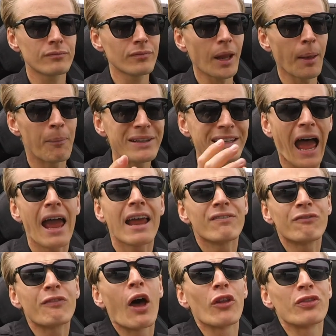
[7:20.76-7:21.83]
But I
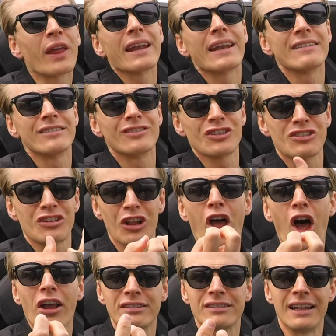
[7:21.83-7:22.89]
felt that it just
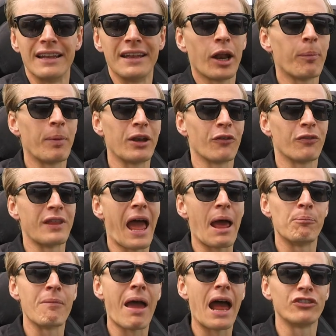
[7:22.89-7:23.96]
lost a little bit of
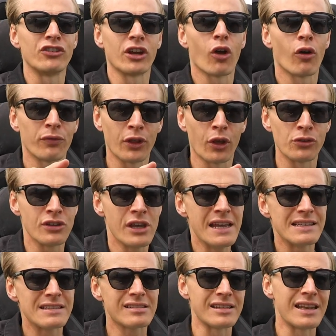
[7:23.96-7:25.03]
that magic of those
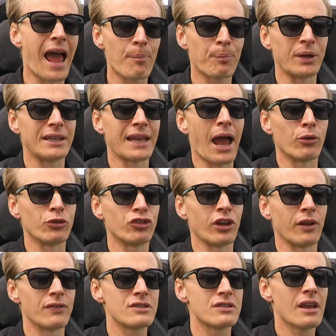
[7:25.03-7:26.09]
snappy
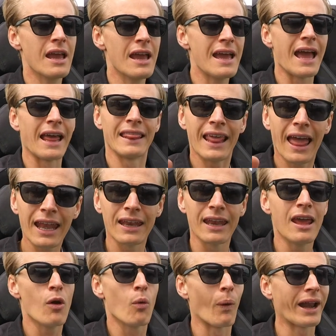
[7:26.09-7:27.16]
downshifts. And then
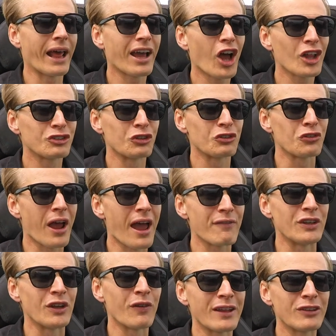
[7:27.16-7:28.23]
when I got to drive
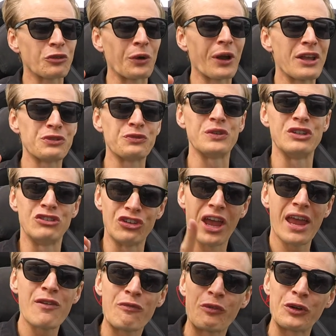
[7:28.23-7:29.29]
the Aventador
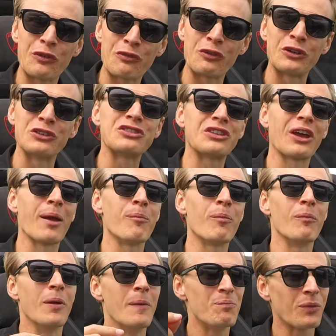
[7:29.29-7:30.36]
SVJ for the first time
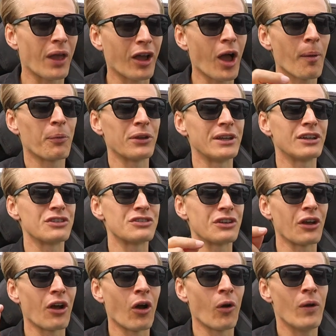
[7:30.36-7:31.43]
a couple of years
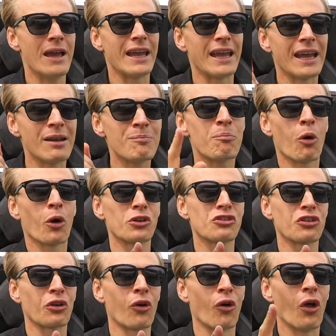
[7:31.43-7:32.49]
ago in
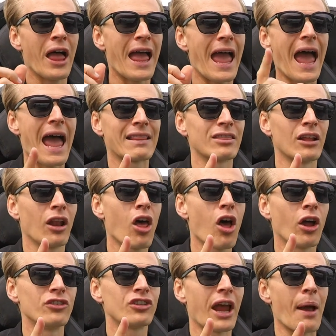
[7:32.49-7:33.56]
Portugal at the
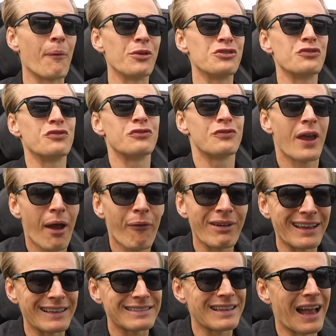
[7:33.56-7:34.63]
launch, I was very
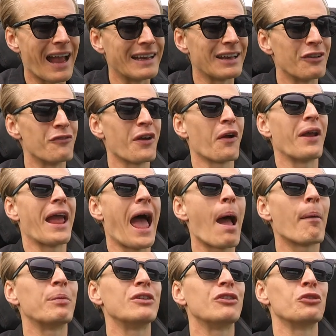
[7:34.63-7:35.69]
excited and very
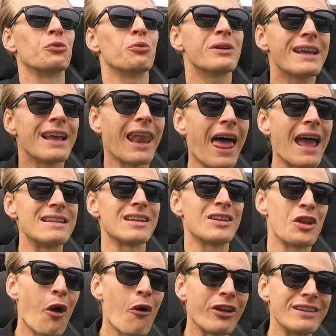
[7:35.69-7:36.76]
happy to realize and
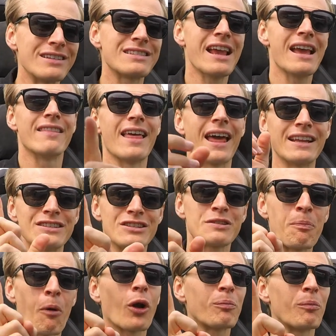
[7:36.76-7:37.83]
notice that in
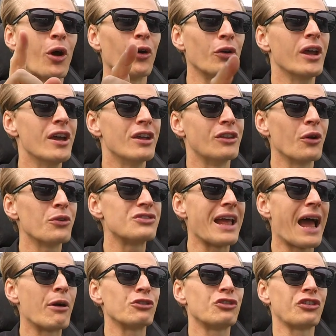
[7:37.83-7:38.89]
sport mode those
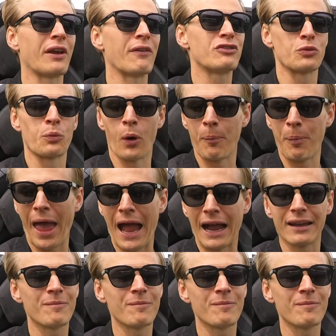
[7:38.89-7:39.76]
downshifts were back.